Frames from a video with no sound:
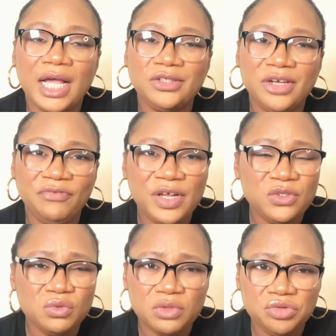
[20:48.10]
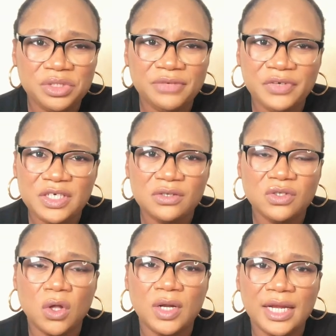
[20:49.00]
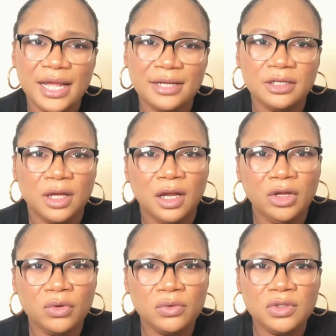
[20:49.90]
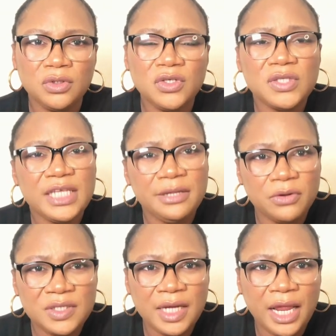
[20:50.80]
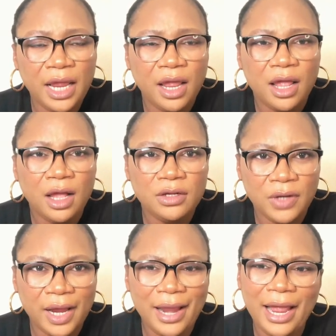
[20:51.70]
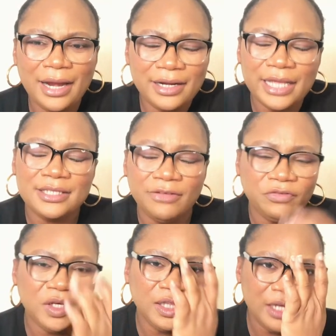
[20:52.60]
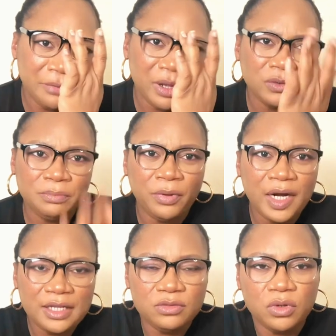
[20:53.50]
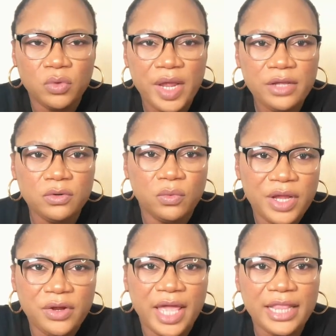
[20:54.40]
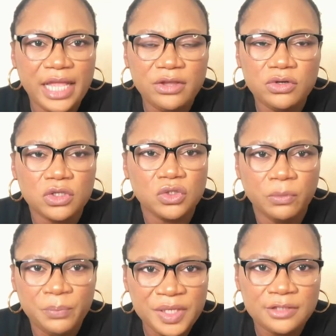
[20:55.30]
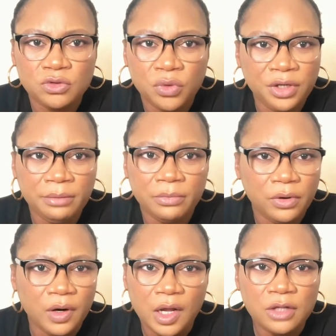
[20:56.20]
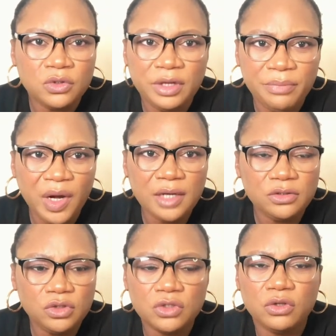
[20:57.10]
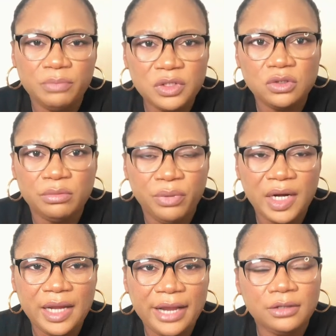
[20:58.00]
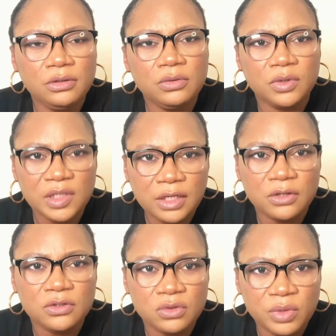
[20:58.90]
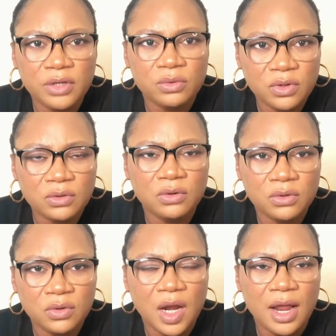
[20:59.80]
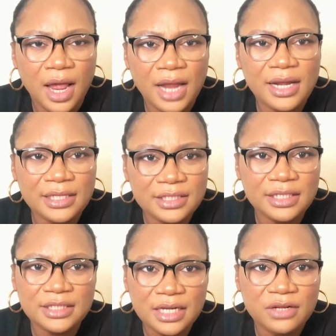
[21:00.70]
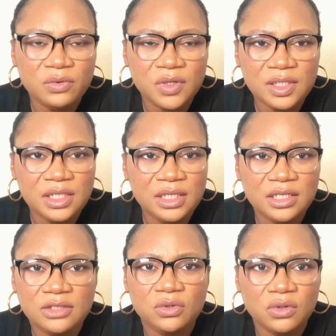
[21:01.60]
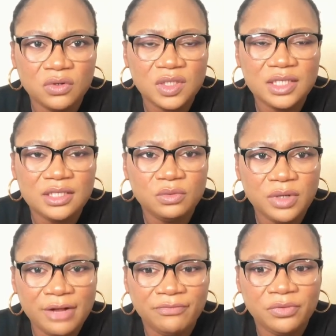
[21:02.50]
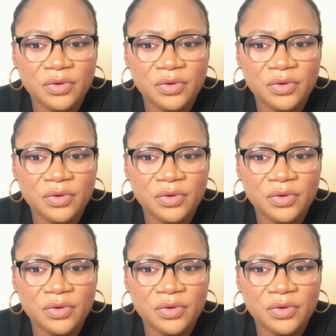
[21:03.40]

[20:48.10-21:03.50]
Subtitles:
actually find too much reservations other than, you know, just take us there. You can't, that's the funny thing about Prada's runway. When you get there, you just submit to him, to the brand. You just submit to the brand like, you know what, take us to where you want to go. And that is exactly what he did. He took us, this is what I've